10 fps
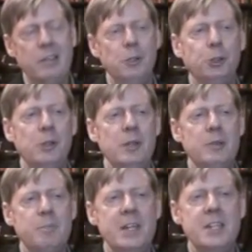usually
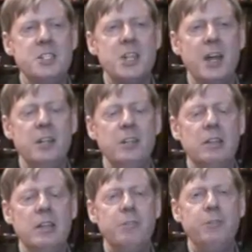means that
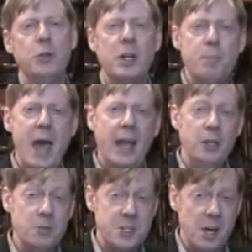if you're going to pack
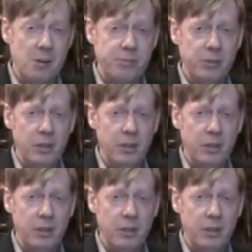it yourself,